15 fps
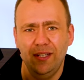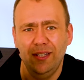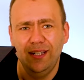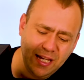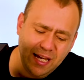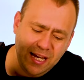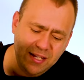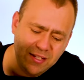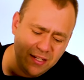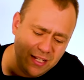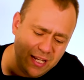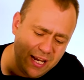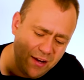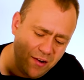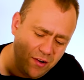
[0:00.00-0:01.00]
The keys
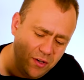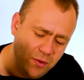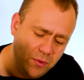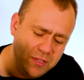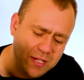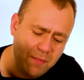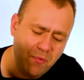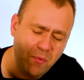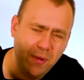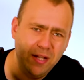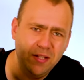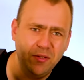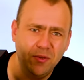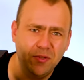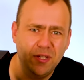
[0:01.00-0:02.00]
under here are a little
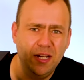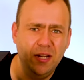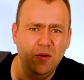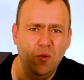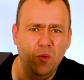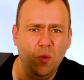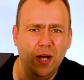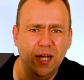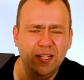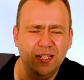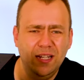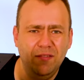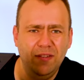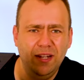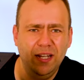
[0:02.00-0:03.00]
temperamental, so they're not always
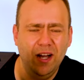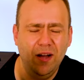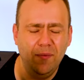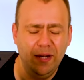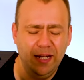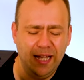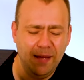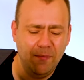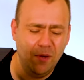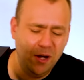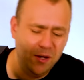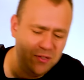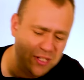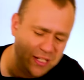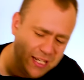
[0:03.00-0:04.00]
leveling up. And again,
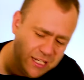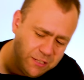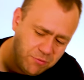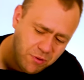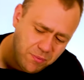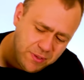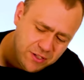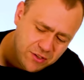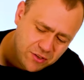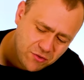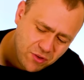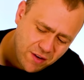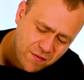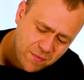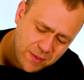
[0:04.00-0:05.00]
my OCD is probably just
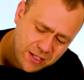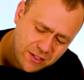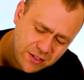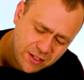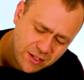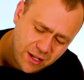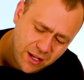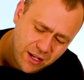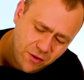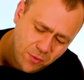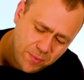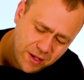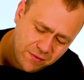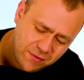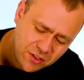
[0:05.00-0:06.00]
driving me to the, a little
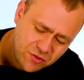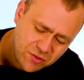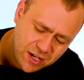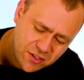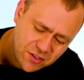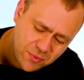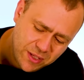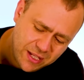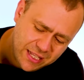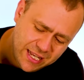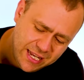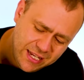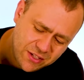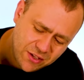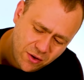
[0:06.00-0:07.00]
bit of distraction where the
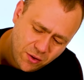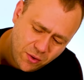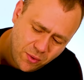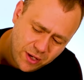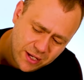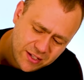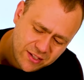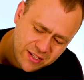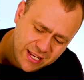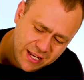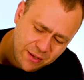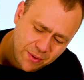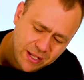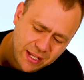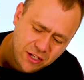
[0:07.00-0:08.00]
keys aren't quite
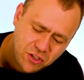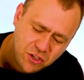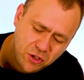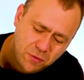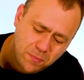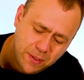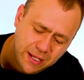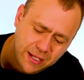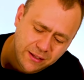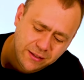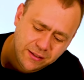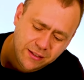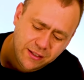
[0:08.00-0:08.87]
sitting where they should be.